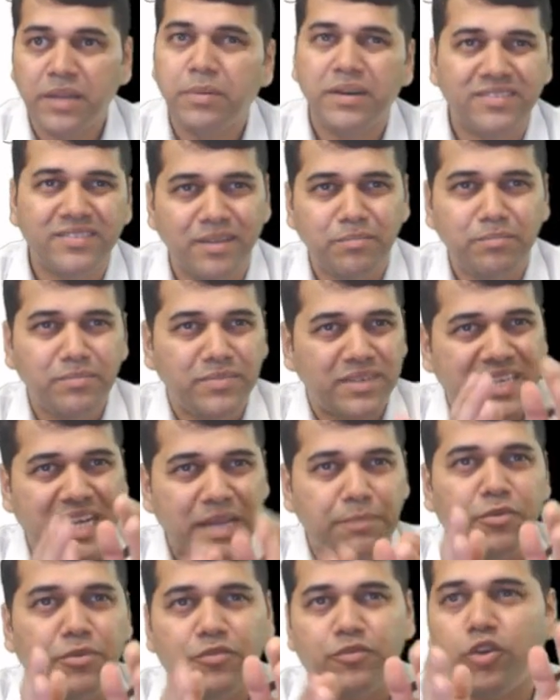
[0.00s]
but some
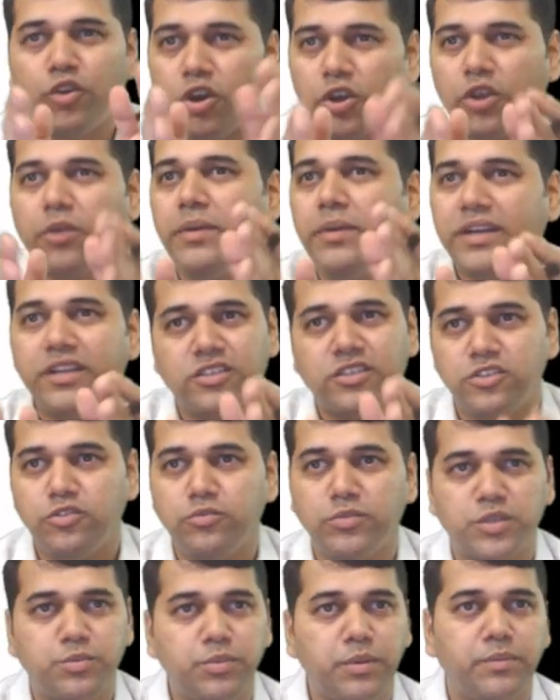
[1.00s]
type of documentation you
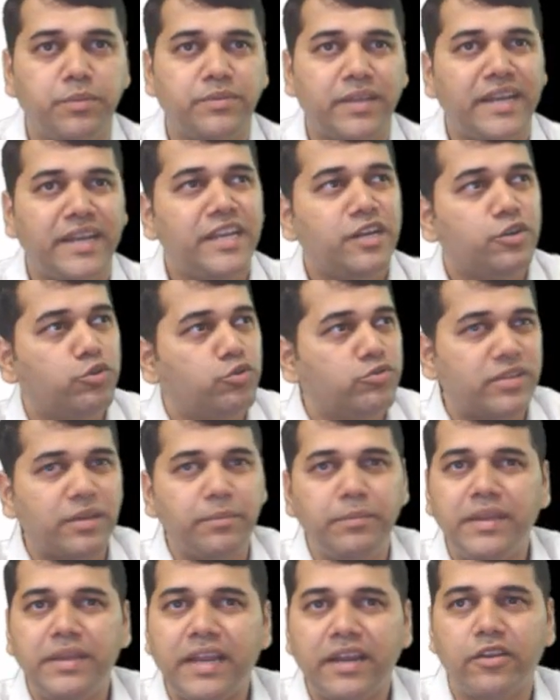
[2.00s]
must be sending to
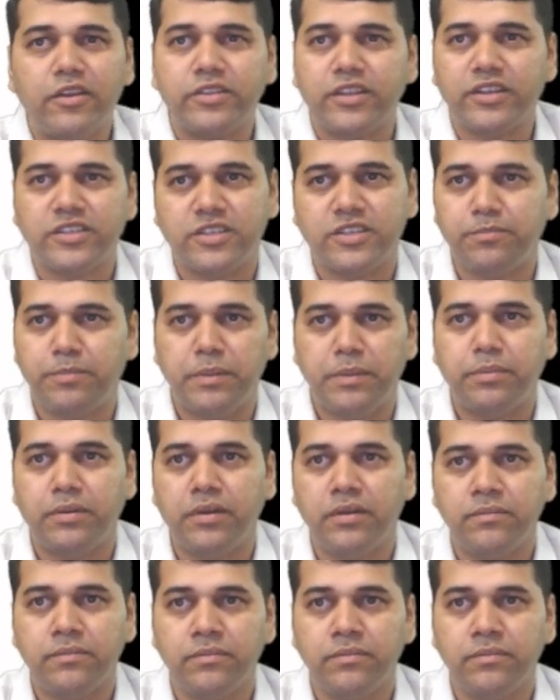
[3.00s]
SEBI and other ST people